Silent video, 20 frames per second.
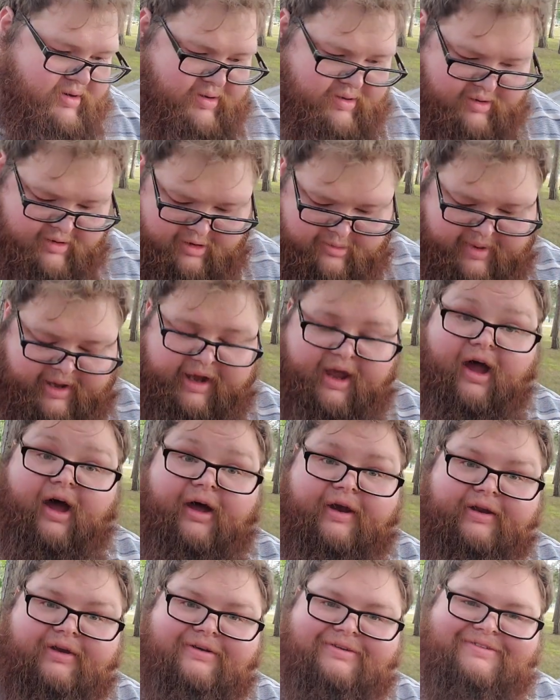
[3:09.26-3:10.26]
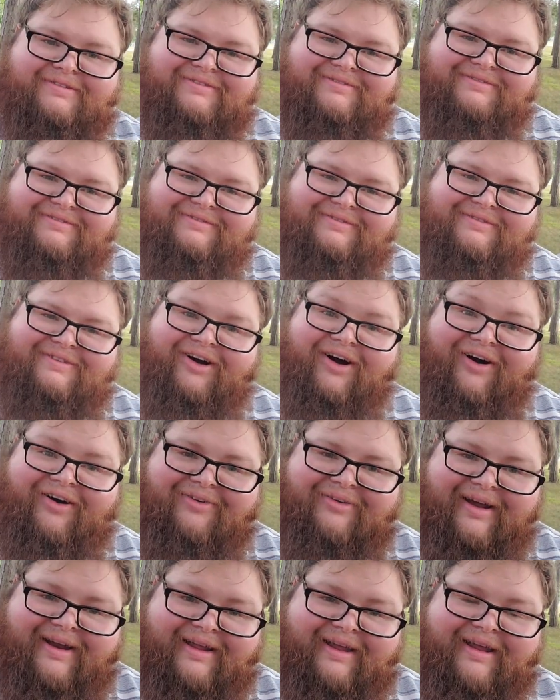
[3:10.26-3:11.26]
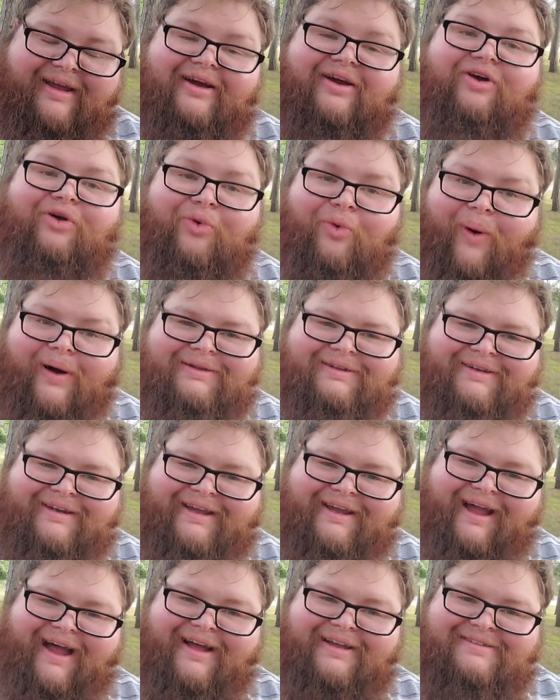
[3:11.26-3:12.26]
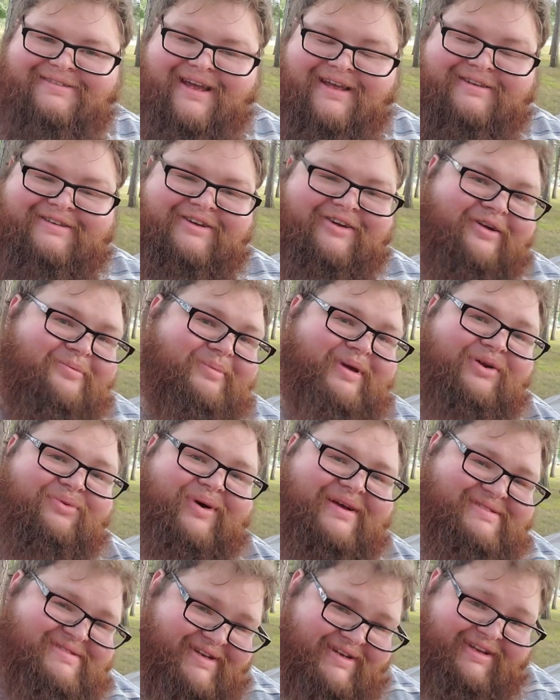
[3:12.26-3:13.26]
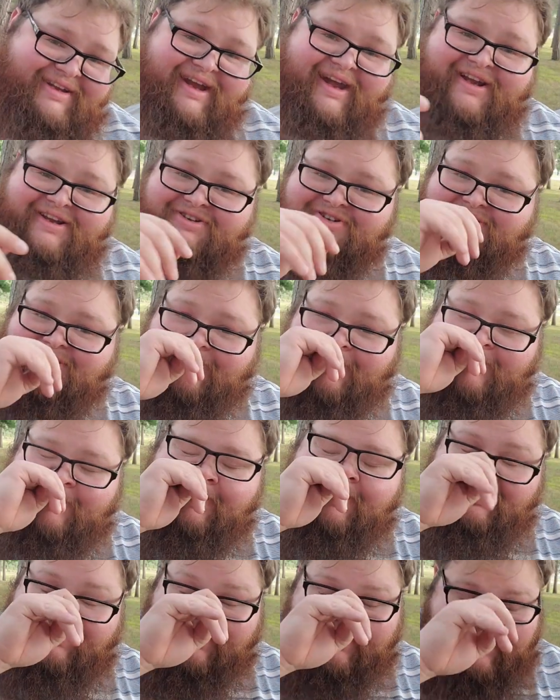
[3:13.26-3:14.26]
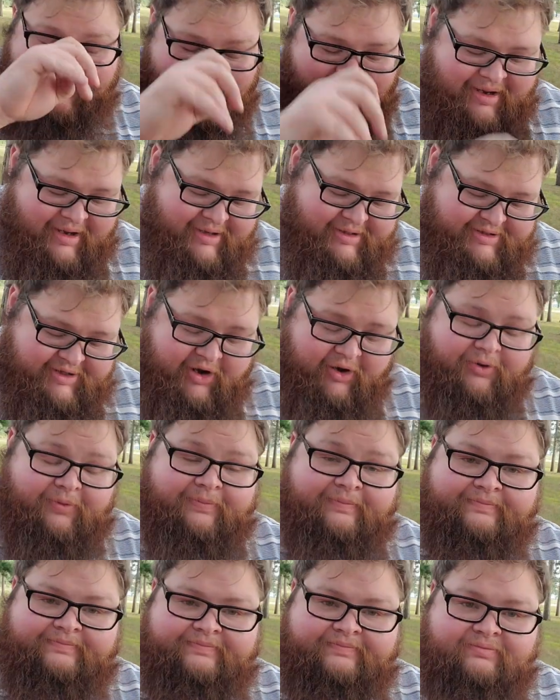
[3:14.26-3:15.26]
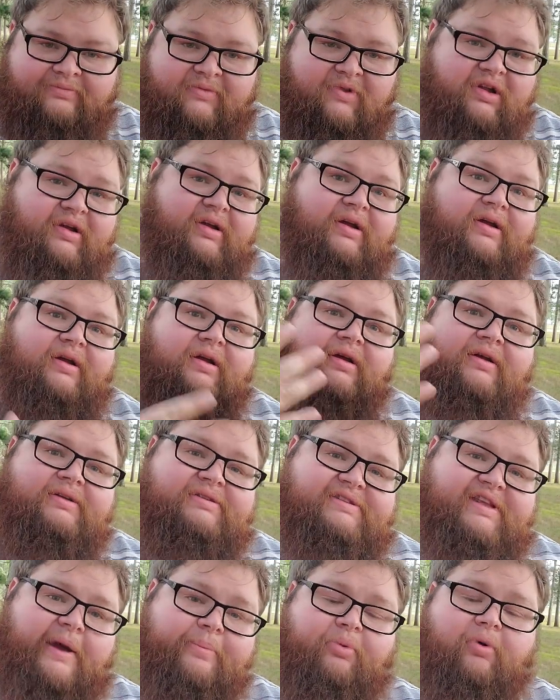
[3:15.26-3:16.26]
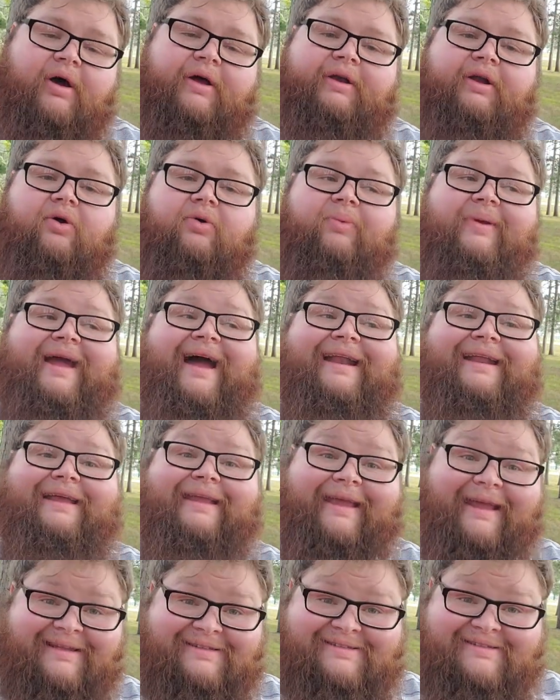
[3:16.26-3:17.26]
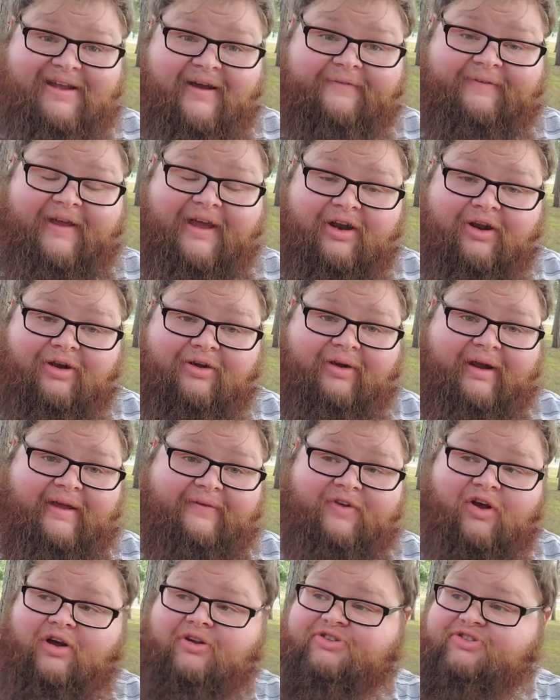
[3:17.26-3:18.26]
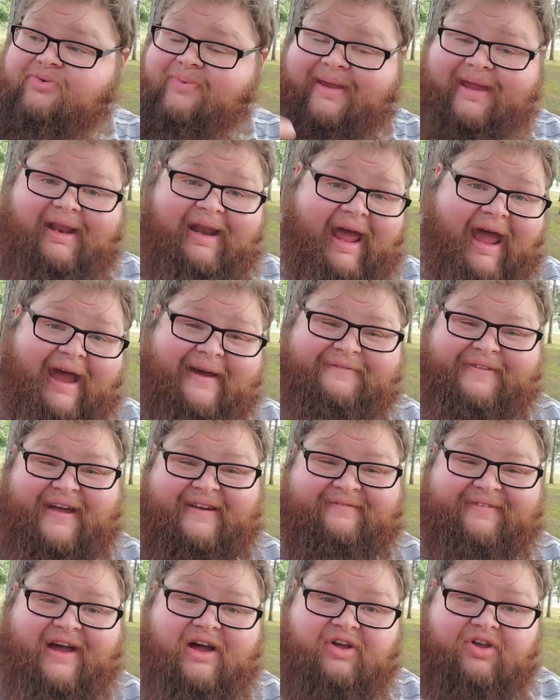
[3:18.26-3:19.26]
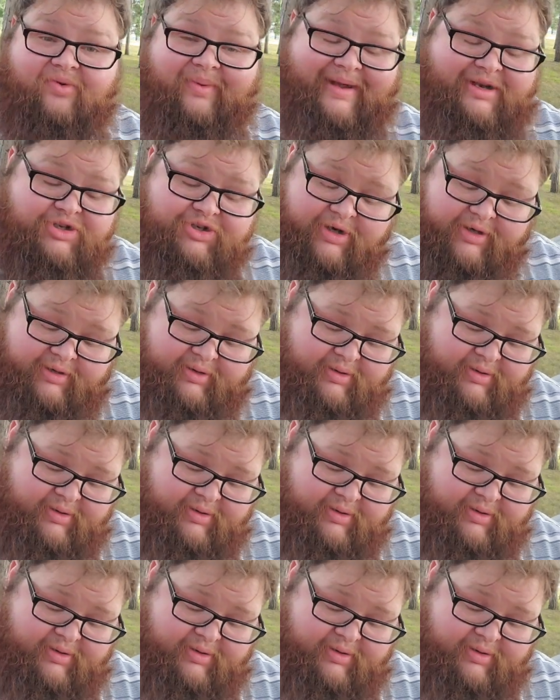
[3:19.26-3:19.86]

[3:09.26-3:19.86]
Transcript: Oh my god. Already quality content here at Midwest EDH. So, step one, we got to get stuff in our graveyard so we can have that value engine.